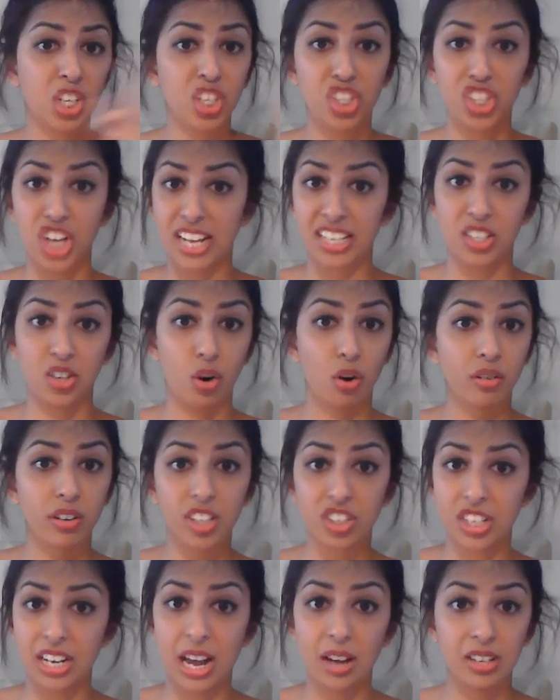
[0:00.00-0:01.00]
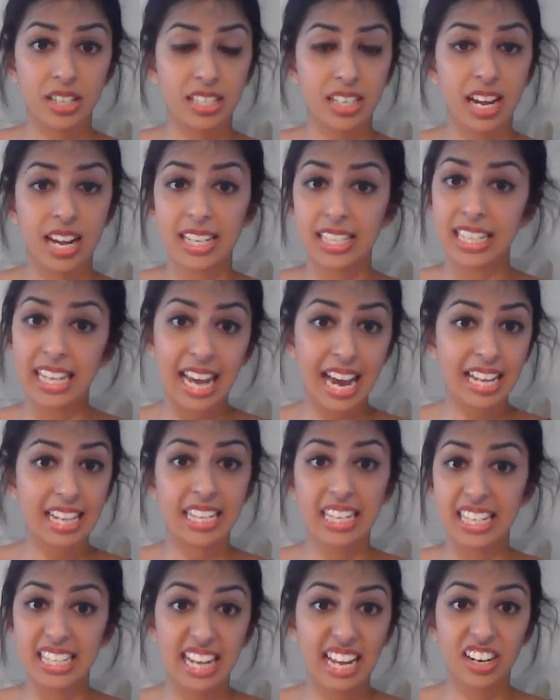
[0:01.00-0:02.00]
Jason Orange now decides he's
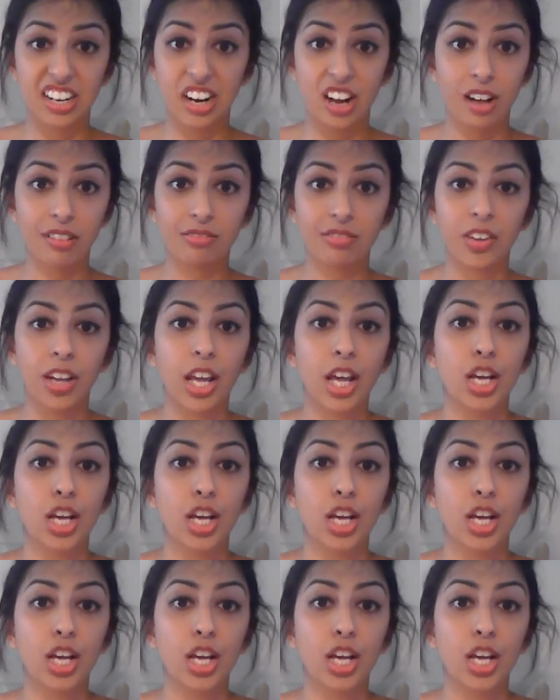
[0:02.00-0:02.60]
had enough.